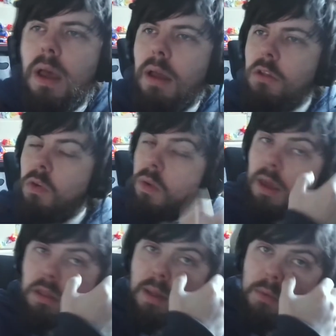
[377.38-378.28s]
Two
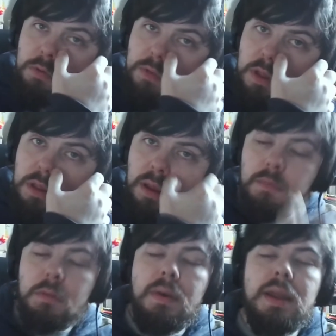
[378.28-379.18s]
key examples for this that
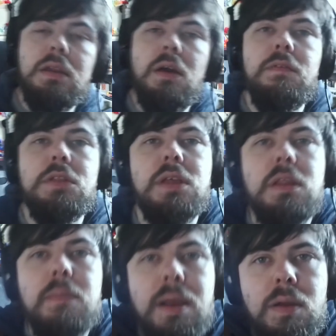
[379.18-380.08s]
come to mind. Obviously,
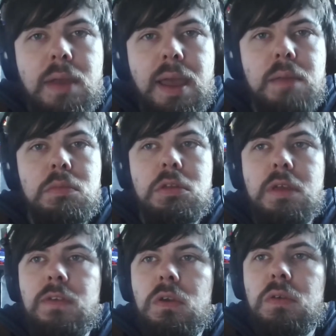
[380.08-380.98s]
the Mario games.
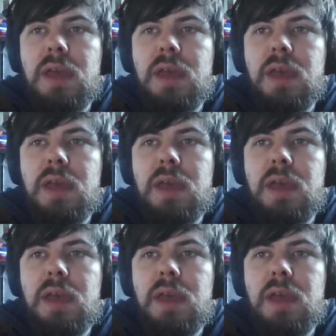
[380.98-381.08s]
If you